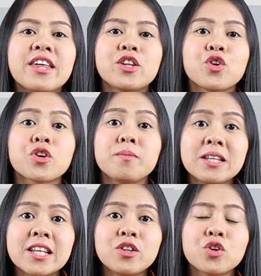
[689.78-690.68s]
that you're
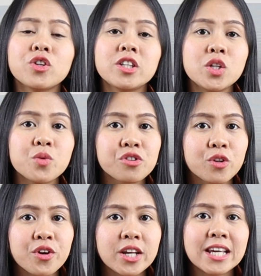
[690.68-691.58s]
committed to continuous
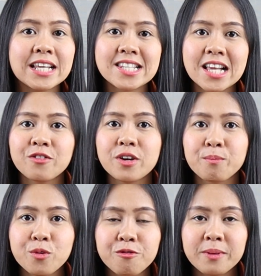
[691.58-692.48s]
learning and
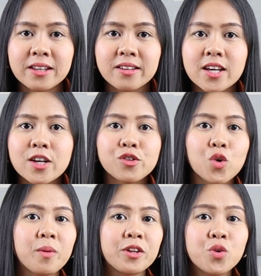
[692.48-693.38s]
self-improvement.
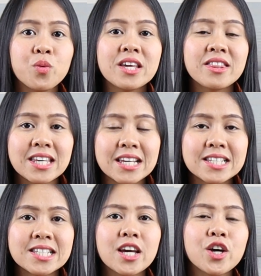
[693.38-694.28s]
So by doing
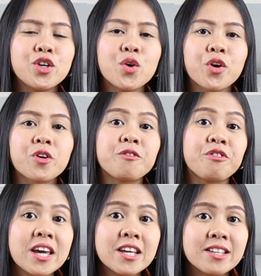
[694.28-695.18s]
this, you're
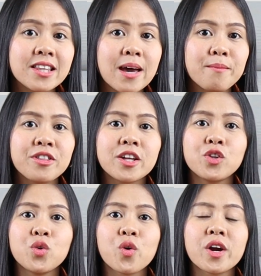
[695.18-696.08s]
conveying to them
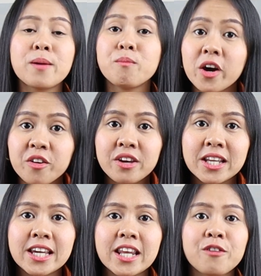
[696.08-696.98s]
that you're a
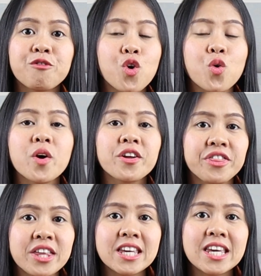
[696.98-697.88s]
motivated and
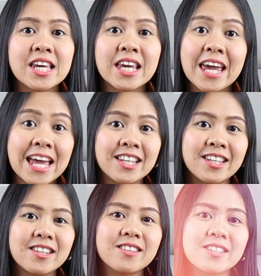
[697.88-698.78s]
forward-thinking candidate.